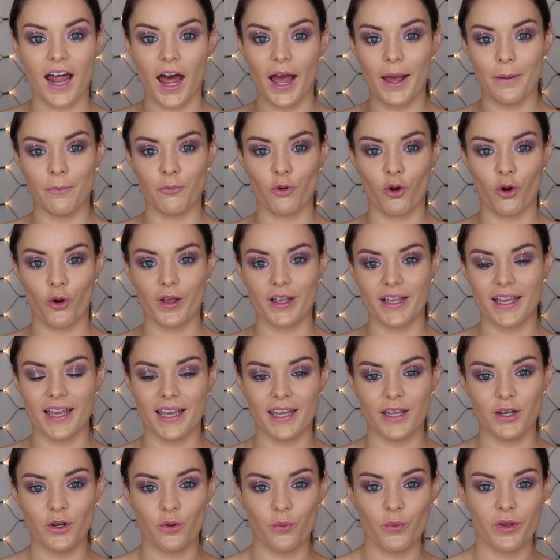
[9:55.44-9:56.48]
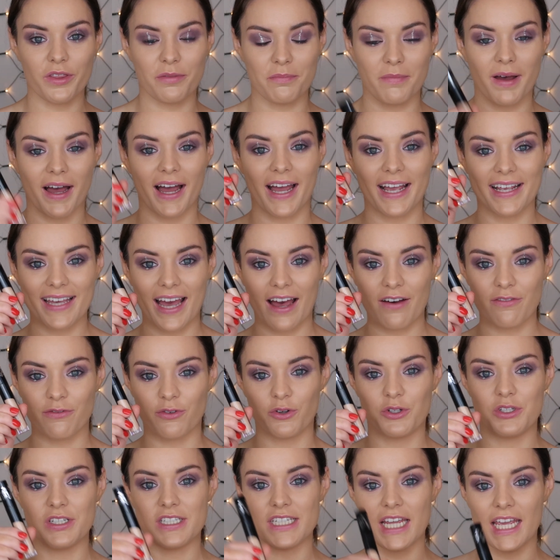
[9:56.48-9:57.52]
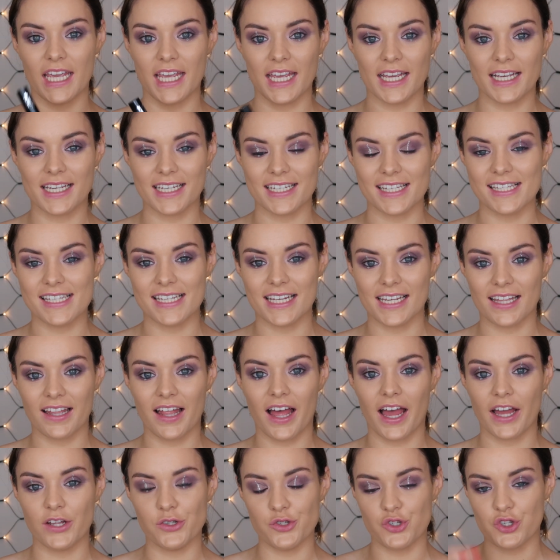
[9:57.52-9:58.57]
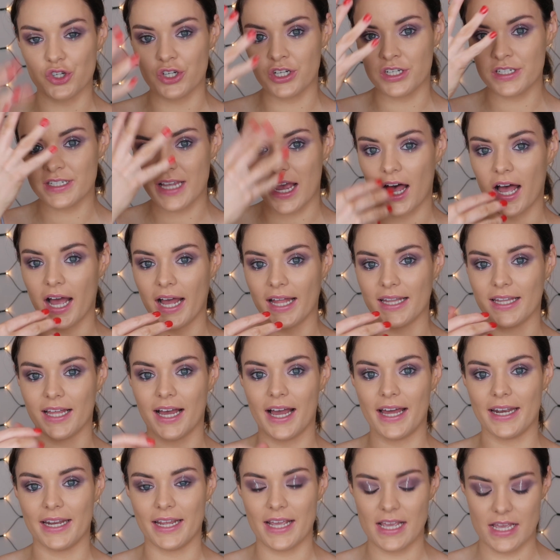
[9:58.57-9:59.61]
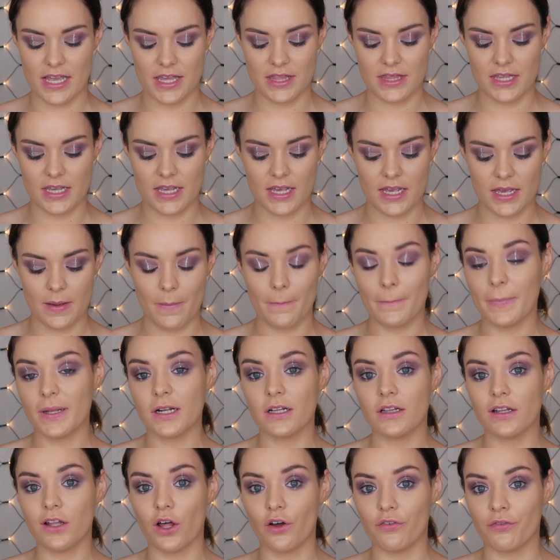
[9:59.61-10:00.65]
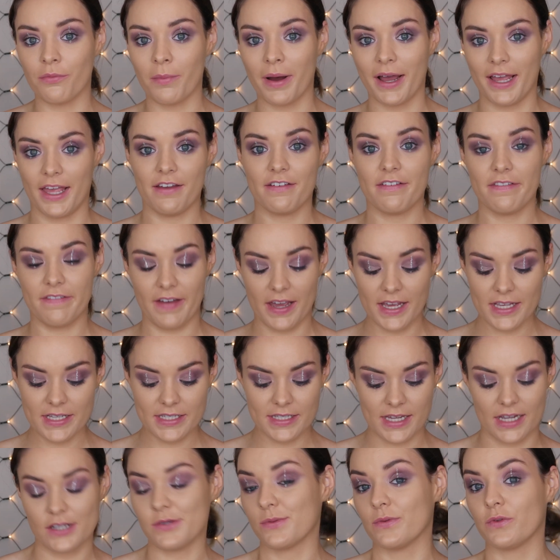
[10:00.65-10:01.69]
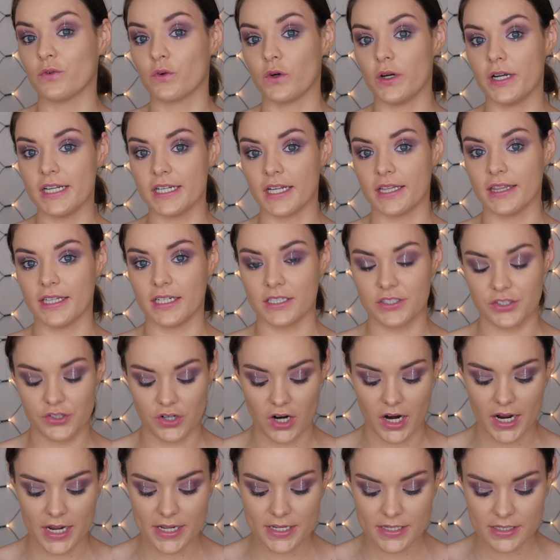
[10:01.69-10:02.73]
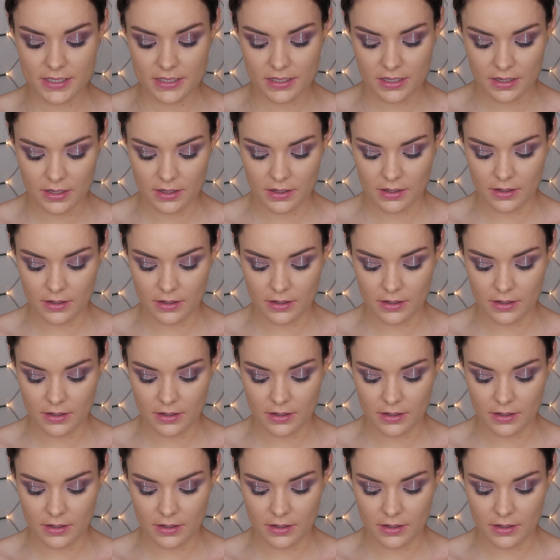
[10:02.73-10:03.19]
I'm going in with my Kat Von D concealer and just highlighting the middle of my face as we've already done the under eyes.